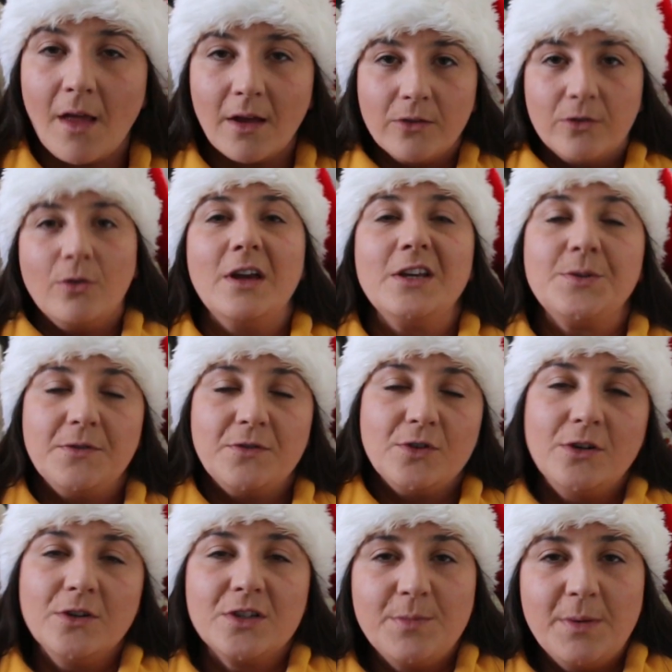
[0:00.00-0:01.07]
So as we've
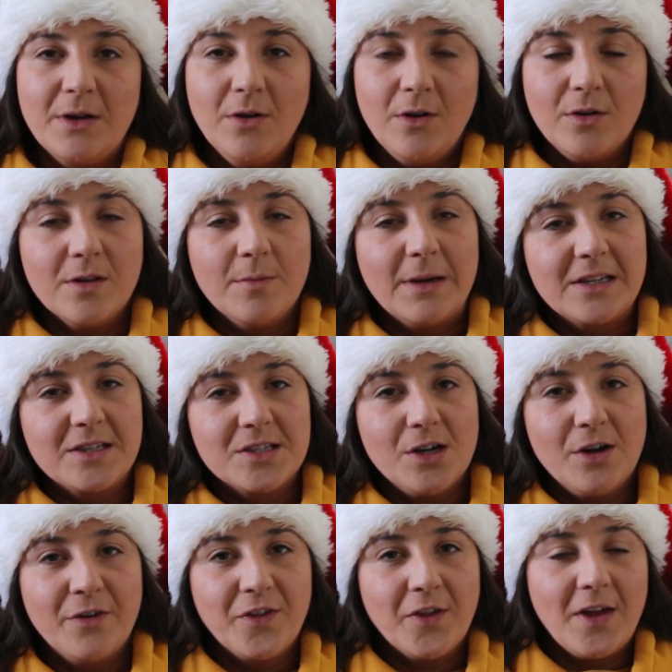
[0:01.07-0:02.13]
talked about all the big
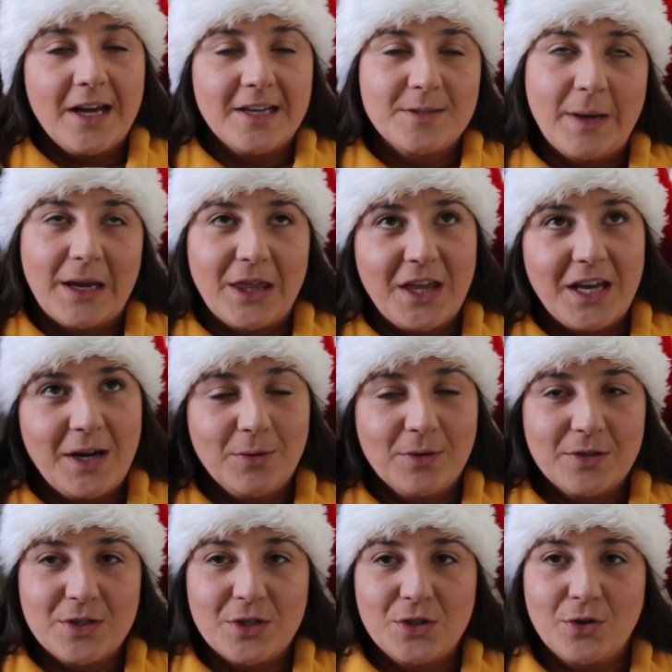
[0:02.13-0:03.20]
stuff, the last big thing I
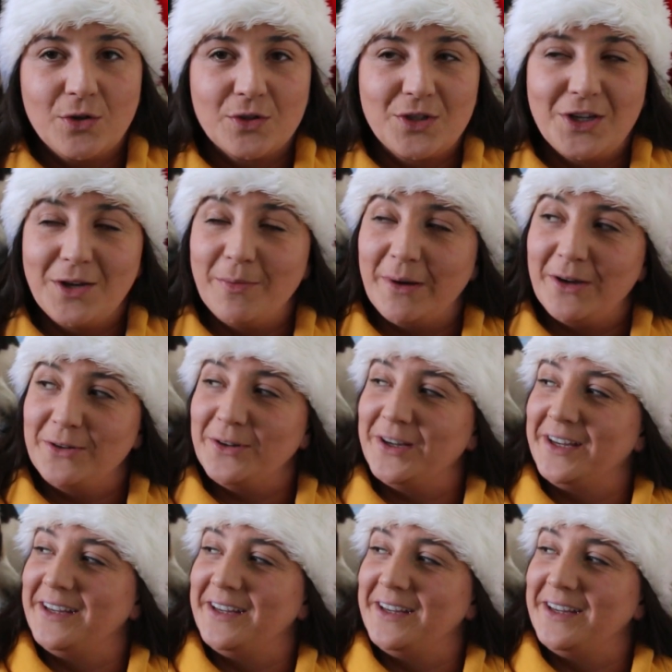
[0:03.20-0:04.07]
want to talk to you about